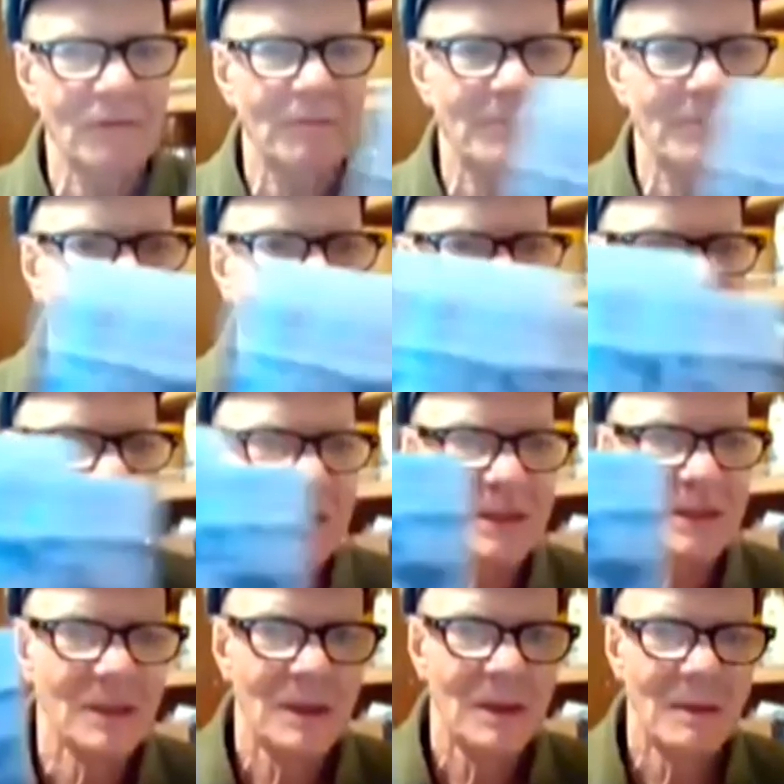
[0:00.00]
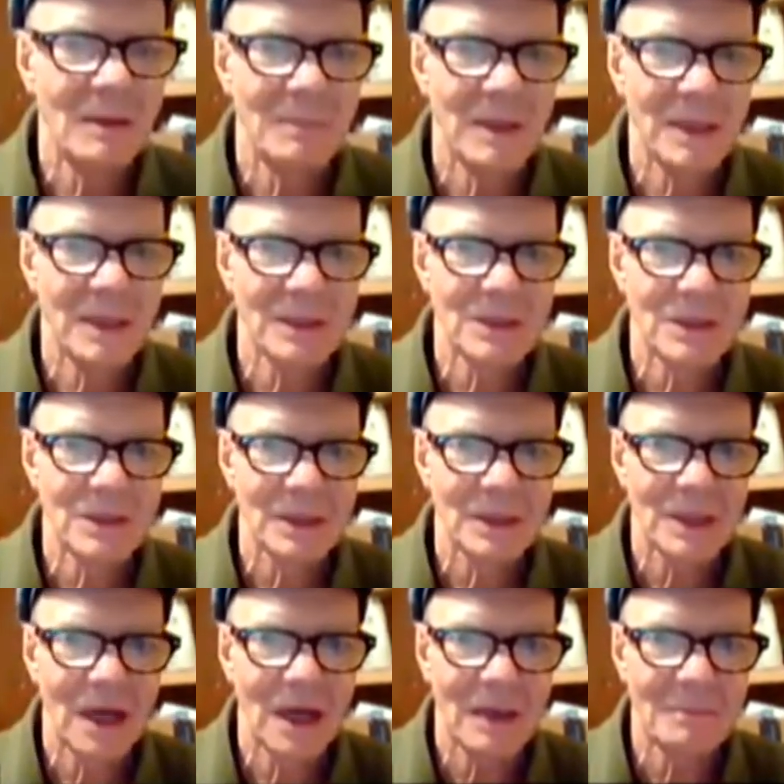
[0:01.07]
of Madness, because at
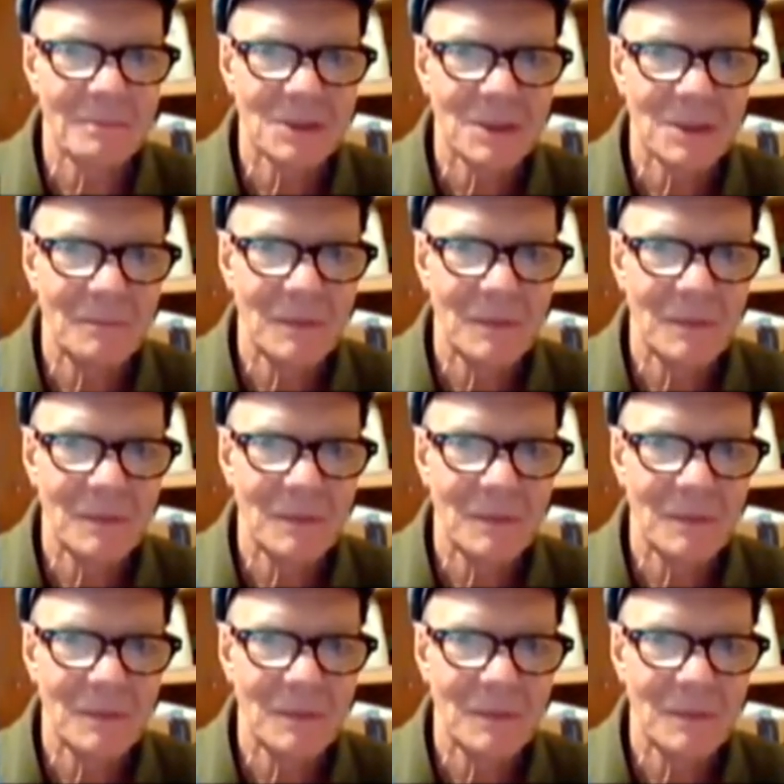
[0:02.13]
times,